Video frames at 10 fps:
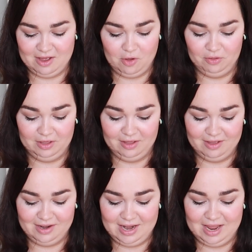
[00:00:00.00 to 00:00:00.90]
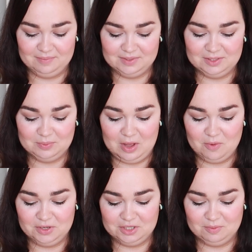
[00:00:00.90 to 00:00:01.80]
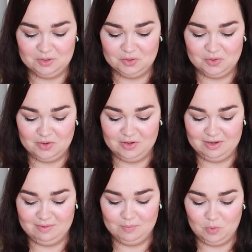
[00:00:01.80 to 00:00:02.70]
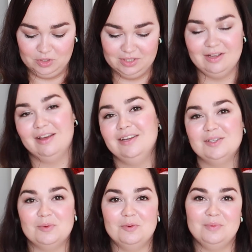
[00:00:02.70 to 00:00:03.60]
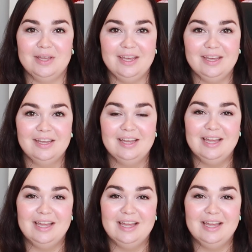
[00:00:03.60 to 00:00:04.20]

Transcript: other names as well, which I'm sure more designs will be